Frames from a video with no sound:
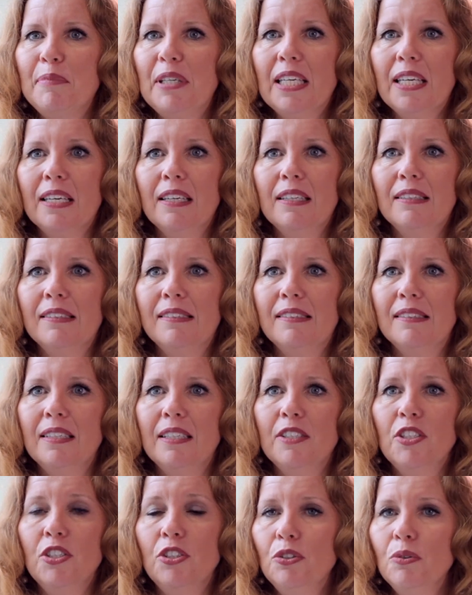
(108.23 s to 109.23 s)
because
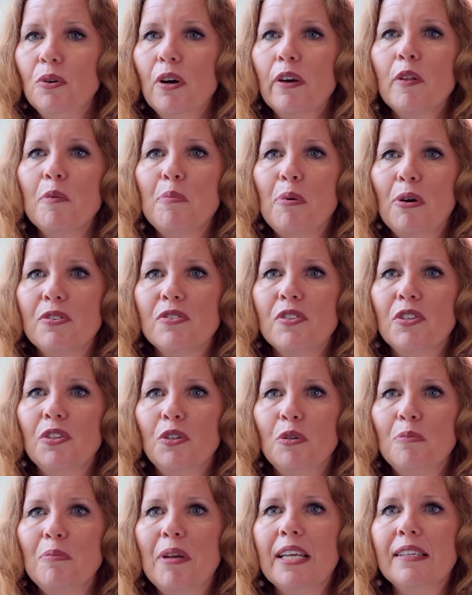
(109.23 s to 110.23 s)
you are the person
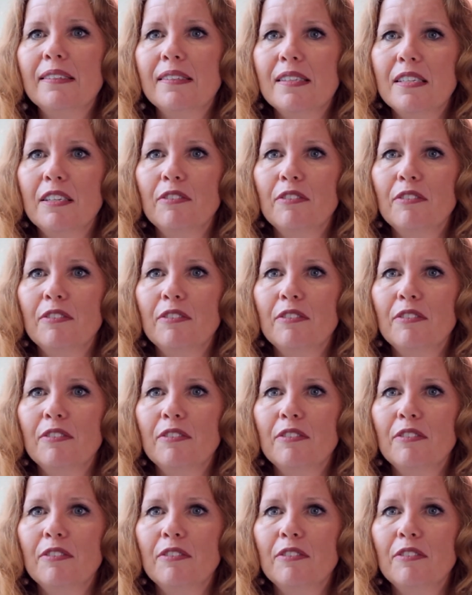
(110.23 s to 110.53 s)
who makes the